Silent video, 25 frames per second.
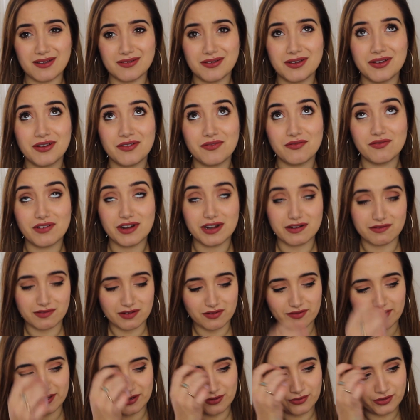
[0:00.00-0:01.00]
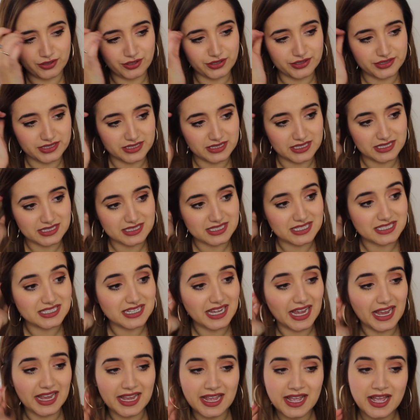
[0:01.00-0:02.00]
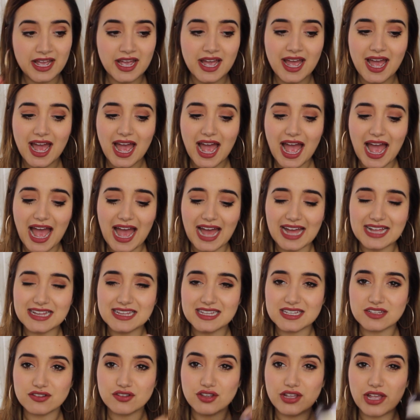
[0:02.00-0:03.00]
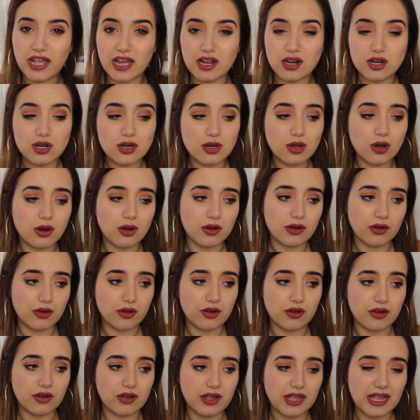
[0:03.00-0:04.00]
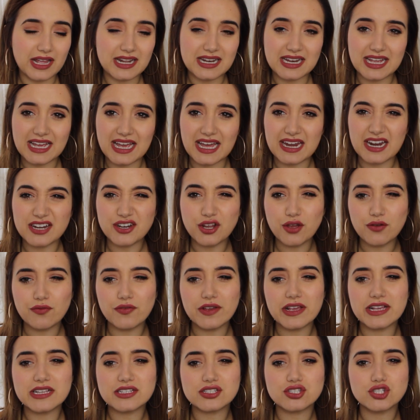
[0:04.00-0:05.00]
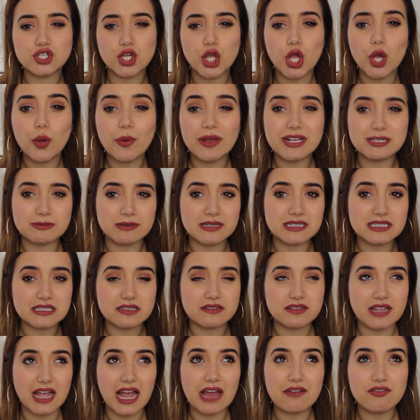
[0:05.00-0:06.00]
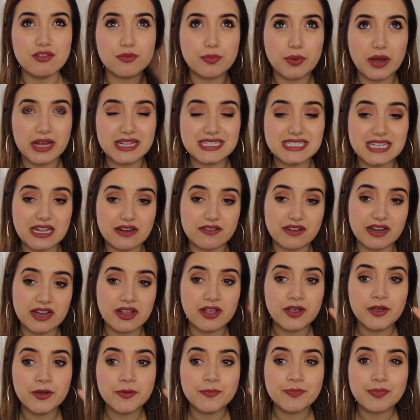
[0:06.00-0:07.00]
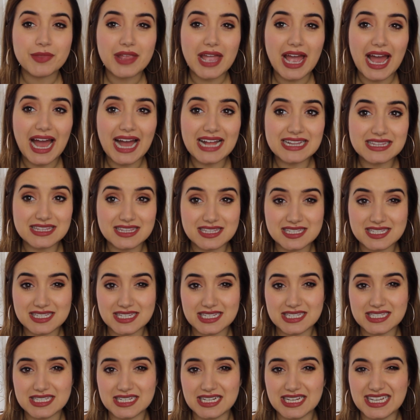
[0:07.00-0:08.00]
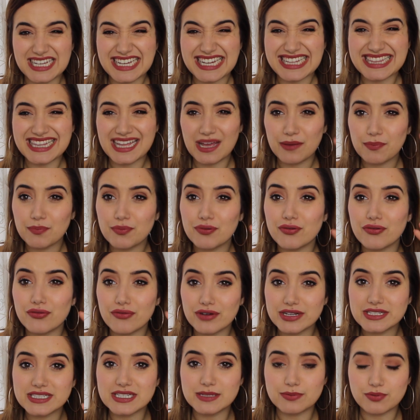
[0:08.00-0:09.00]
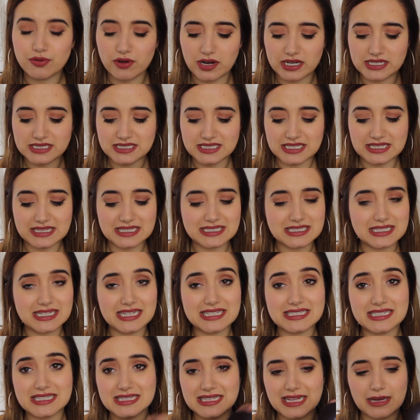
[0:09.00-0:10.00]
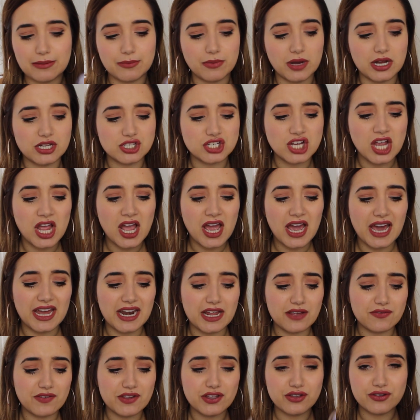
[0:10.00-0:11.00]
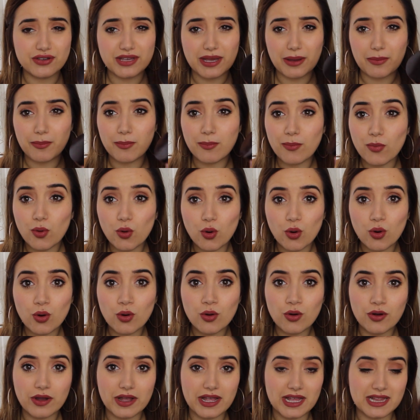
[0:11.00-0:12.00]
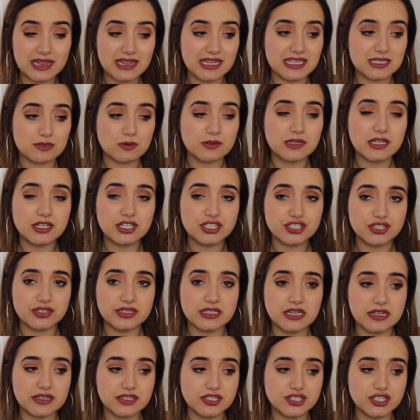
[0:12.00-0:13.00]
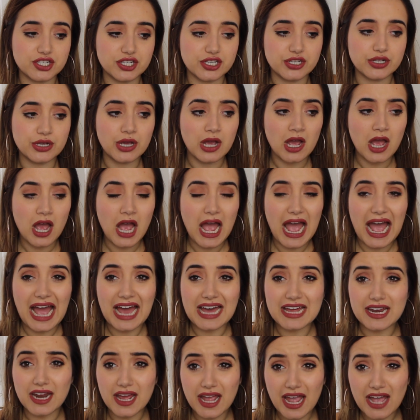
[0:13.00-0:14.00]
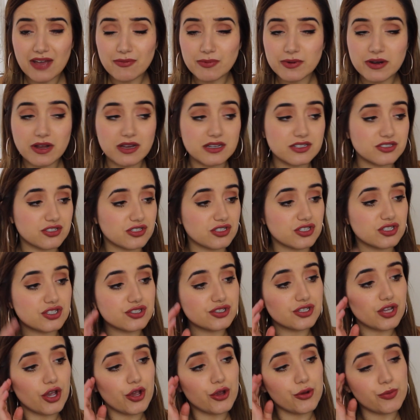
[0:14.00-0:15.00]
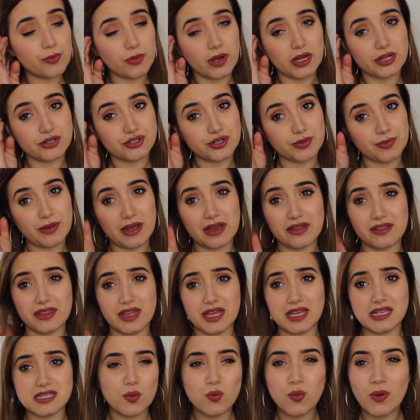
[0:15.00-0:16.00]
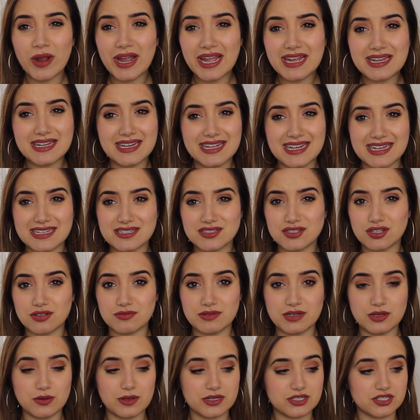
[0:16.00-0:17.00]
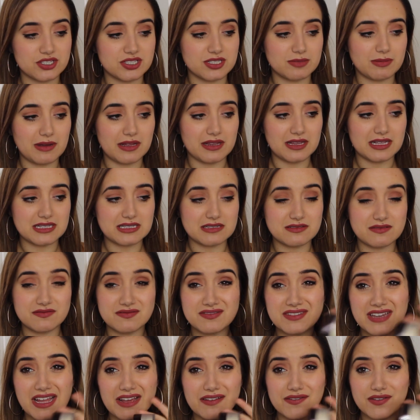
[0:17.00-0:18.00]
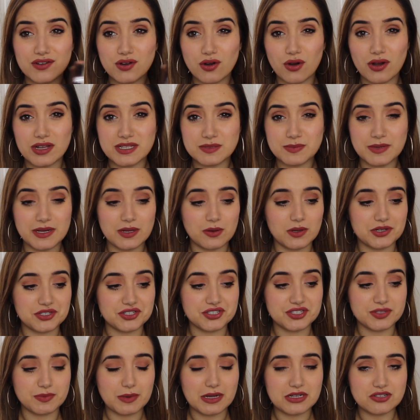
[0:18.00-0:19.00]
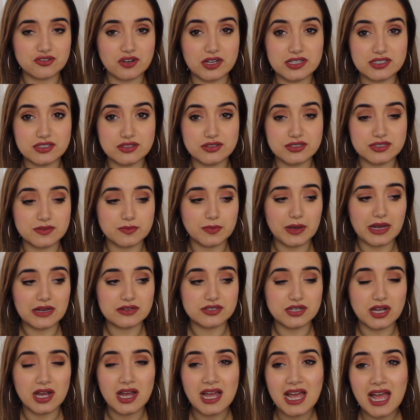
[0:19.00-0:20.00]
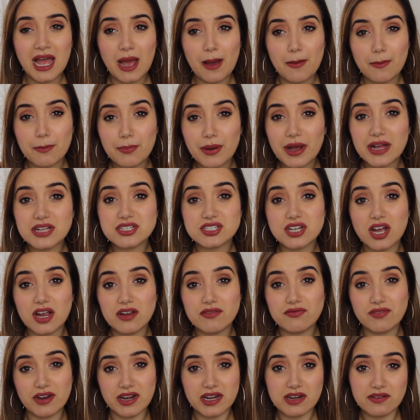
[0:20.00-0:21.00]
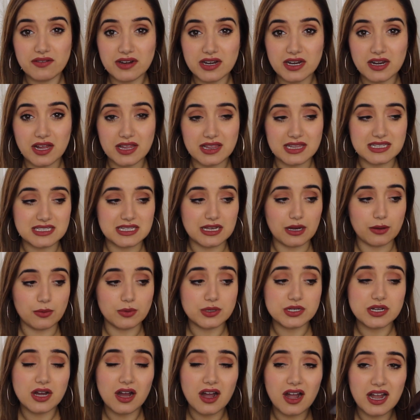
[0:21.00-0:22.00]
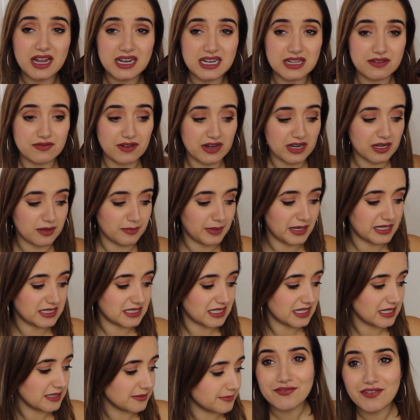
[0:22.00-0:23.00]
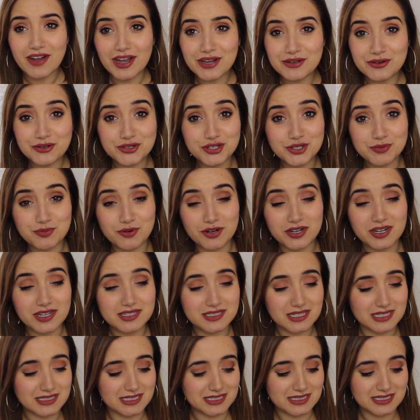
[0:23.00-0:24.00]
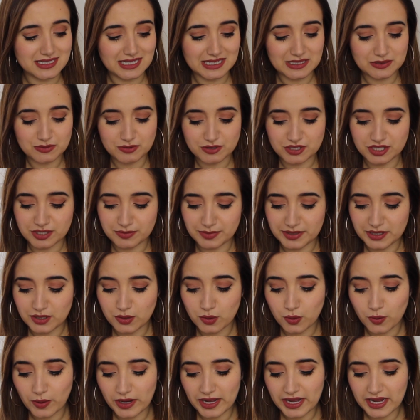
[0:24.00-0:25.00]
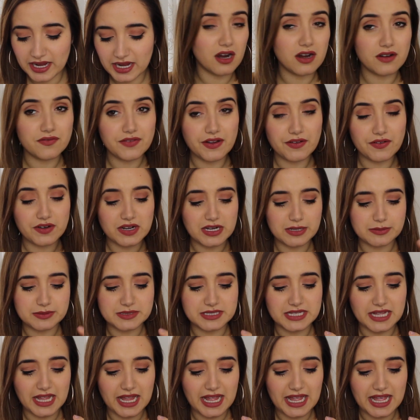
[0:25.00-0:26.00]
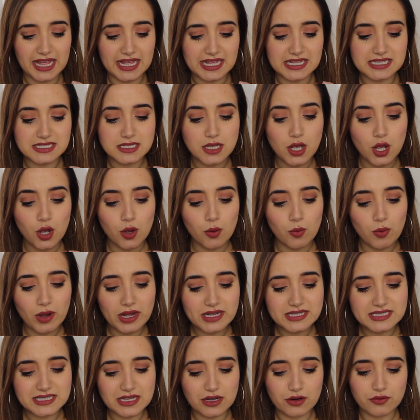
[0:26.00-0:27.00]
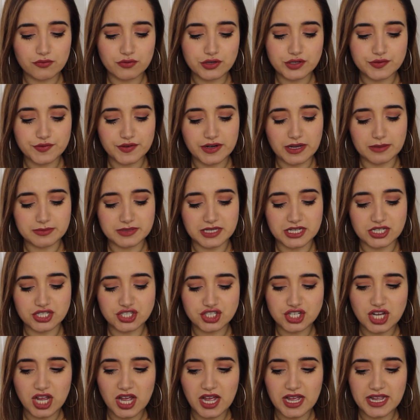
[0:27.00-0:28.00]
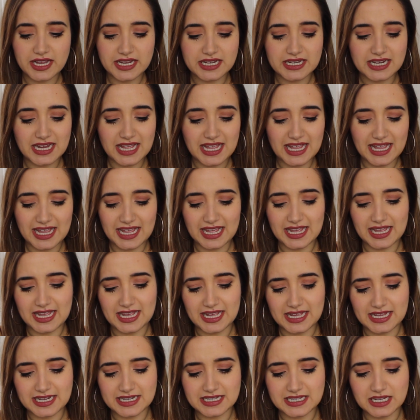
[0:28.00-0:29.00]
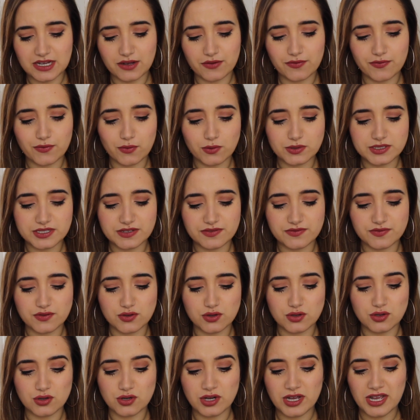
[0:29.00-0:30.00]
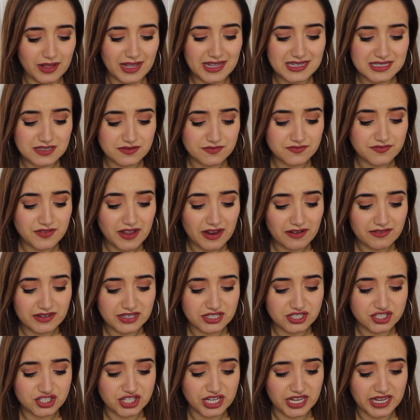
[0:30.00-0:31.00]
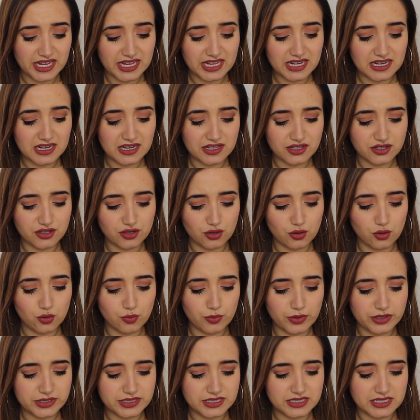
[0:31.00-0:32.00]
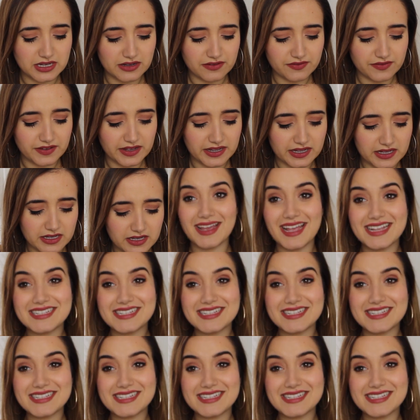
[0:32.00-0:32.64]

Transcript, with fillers: I really regret not using this today. And you get a lot in it and I don't think it's too expensive because I have the By Terry and the Sisley and they're pretty pricey this isn't that much and I think you get more in this one than you do in the other two and I have been asked just so much about this weirdly get so many questions about this I've never got as many questions about translucent powder but I really really like this and I would highly recommend it. Final two products I did say this was going to be quick. Current favourite lipstick is YSL Rouge Volupte Shine in 44. It's very sheer like almost nothing.